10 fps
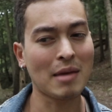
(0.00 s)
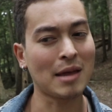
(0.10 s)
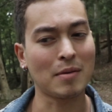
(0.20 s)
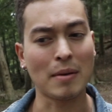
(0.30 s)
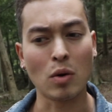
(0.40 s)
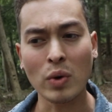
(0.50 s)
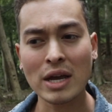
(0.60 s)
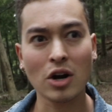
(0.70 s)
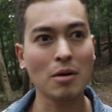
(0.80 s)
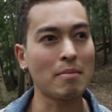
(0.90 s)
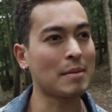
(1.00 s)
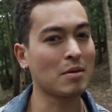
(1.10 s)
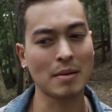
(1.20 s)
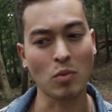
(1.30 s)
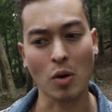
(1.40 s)
maybe a bit weaker, maybe
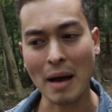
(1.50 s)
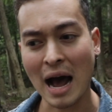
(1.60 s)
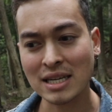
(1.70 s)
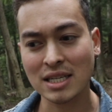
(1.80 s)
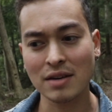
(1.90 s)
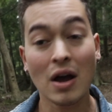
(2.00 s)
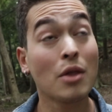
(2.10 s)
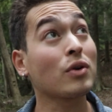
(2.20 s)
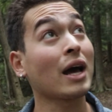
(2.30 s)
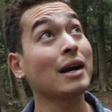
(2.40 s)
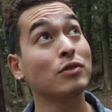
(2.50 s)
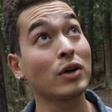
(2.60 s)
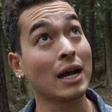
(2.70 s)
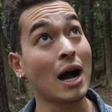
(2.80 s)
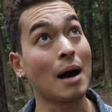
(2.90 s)
a bit more passive. They're kind of
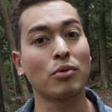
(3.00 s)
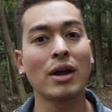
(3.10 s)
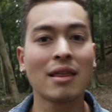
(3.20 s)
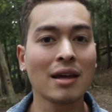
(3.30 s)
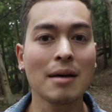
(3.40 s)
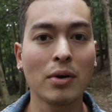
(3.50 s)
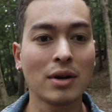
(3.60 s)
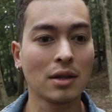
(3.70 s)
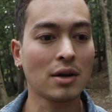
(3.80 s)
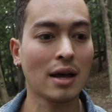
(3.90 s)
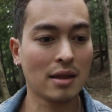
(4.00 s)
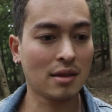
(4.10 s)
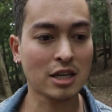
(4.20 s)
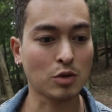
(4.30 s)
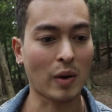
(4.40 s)
looking up, right? And think about it, look
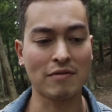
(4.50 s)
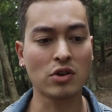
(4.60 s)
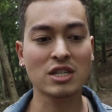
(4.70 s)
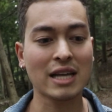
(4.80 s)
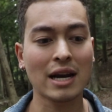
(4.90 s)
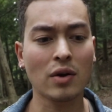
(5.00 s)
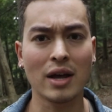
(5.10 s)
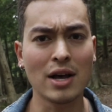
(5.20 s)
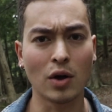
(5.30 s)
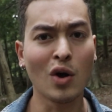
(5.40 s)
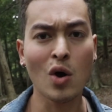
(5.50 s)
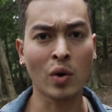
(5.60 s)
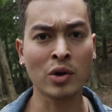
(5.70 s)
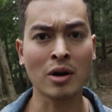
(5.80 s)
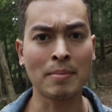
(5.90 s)
this way. If you're standing on a hill
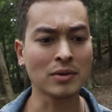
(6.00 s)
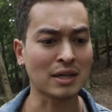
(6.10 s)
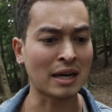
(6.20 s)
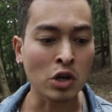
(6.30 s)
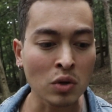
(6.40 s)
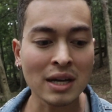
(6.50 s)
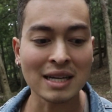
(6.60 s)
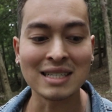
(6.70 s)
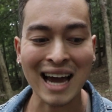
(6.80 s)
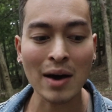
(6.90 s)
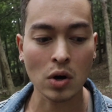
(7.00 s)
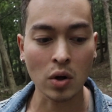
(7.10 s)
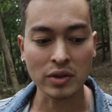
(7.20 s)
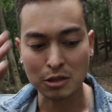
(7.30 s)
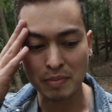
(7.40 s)
or you're on a building and you're looking down at
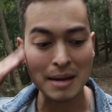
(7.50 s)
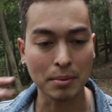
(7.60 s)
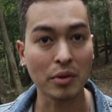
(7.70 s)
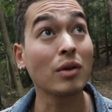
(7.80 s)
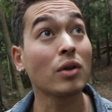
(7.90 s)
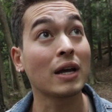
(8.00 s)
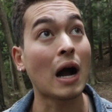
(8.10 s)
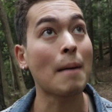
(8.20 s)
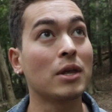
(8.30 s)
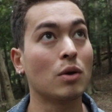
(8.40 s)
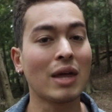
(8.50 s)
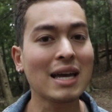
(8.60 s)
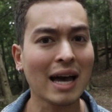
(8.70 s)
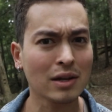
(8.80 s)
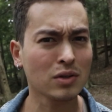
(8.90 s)
all these people, they're looking at you. They
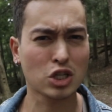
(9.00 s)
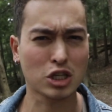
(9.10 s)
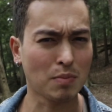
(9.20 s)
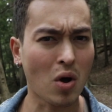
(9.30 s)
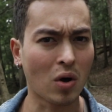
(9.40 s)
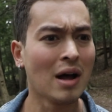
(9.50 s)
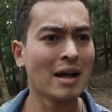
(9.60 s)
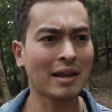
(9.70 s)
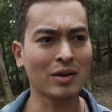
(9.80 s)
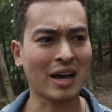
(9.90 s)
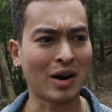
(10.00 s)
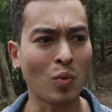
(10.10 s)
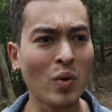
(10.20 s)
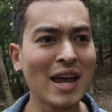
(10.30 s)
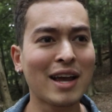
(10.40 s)
kind of look small. They look kind of
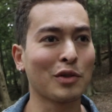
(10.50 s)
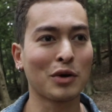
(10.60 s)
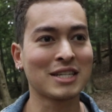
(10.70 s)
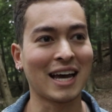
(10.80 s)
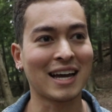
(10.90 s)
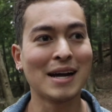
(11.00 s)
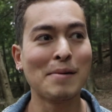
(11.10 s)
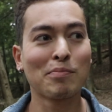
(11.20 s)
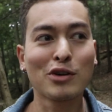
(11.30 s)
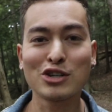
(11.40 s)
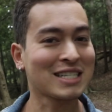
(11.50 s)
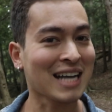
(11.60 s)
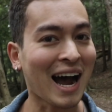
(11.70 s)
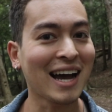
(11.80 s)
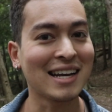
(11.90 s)
weak. It looks like they're just
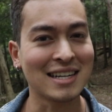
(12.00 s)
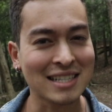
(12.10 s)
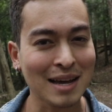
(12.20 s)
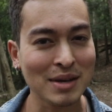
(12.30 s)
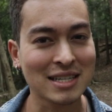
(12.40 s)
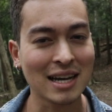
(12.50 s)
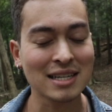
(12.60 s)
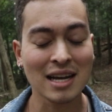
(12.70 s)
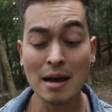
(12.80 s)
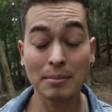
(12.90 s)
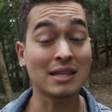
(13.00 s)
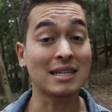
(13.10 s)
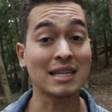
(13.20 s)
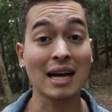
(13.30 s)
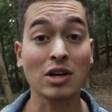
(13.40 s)
tiny. Does that make sense? But the
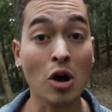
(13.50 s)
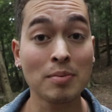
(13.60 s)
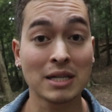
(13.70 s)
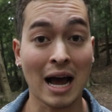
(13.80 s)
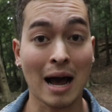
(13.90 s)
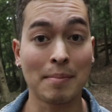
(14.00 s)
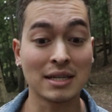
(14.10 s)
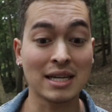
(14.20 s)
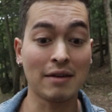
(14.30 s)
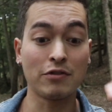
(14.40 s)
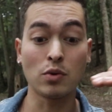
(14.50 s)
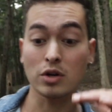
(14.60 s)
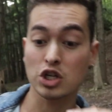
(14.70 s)
exact opposite happens if you are